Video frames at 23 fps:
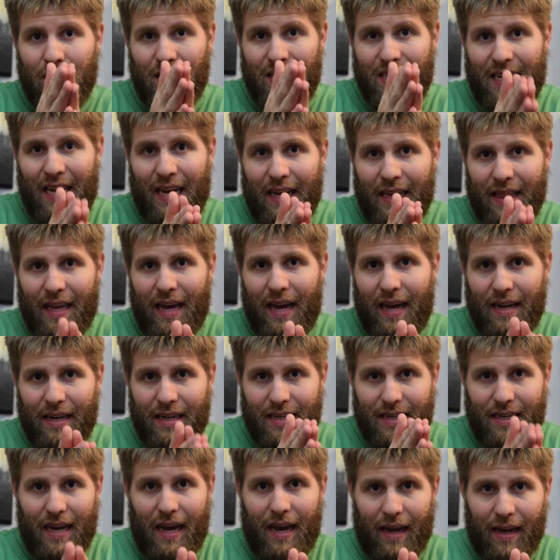take
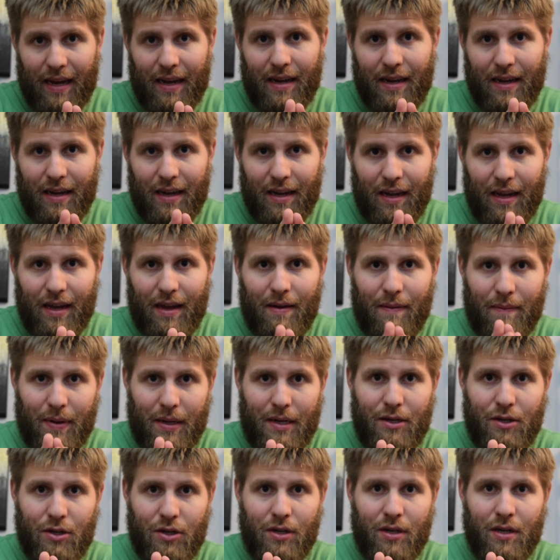that deck
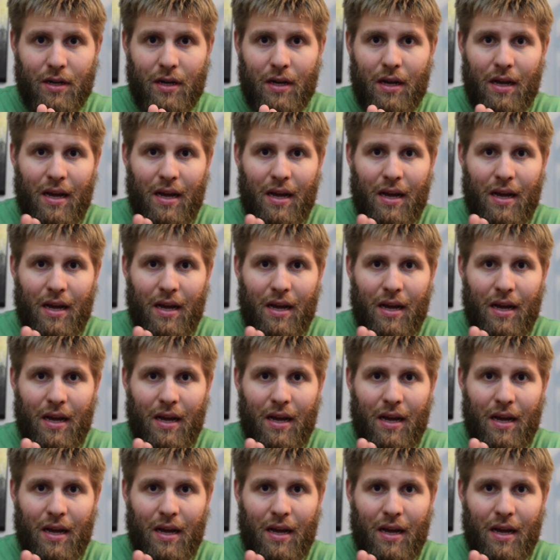image